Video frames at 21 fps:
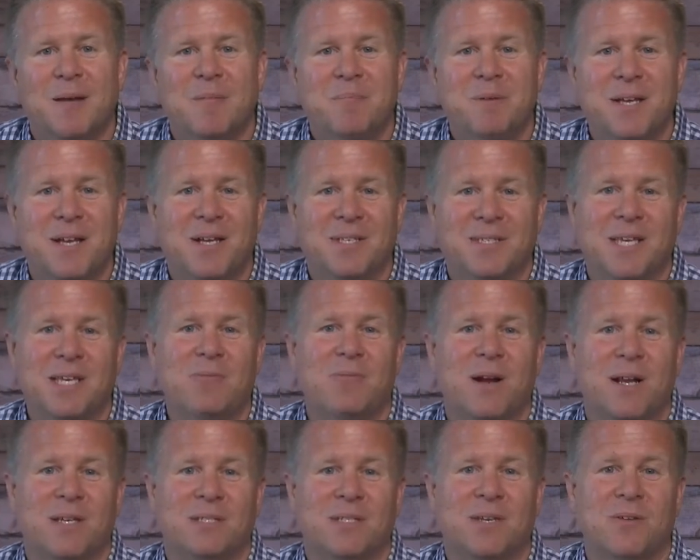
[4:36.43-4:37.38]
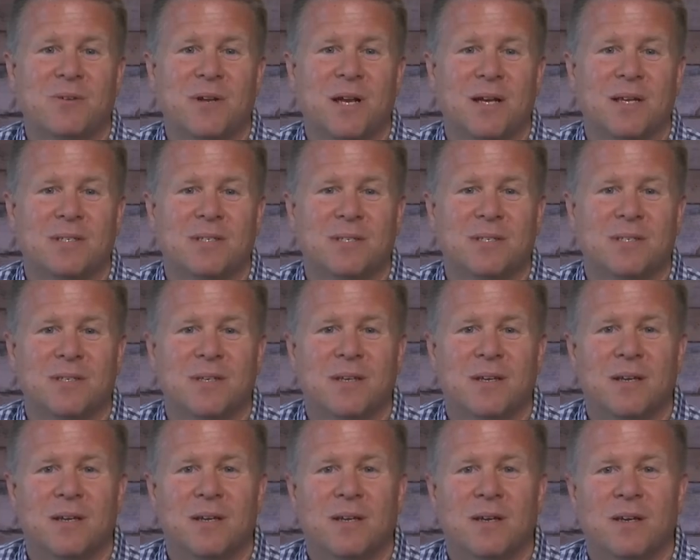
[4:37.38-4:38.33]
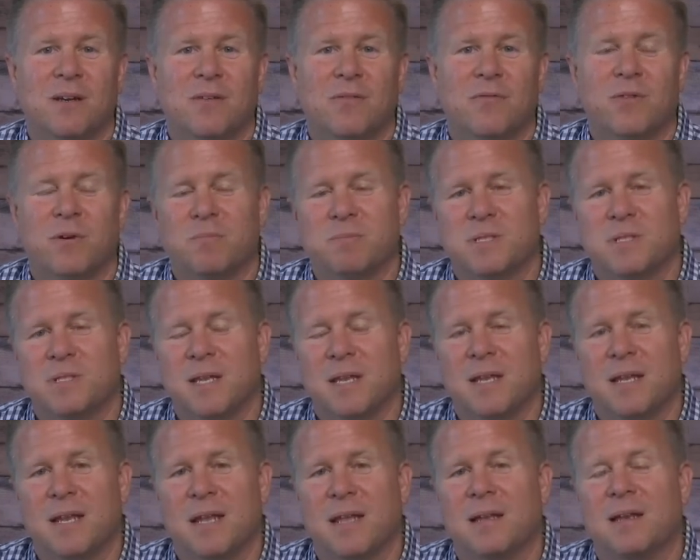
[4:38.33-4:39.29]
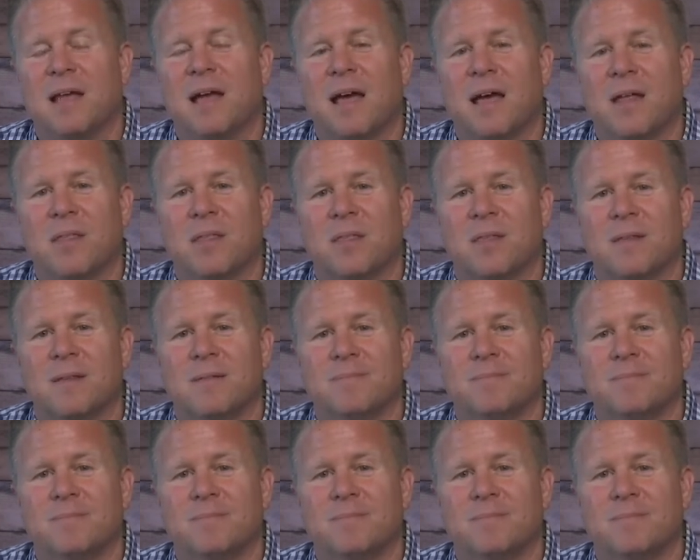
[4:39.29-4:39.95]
Because he rescued us from sin and death.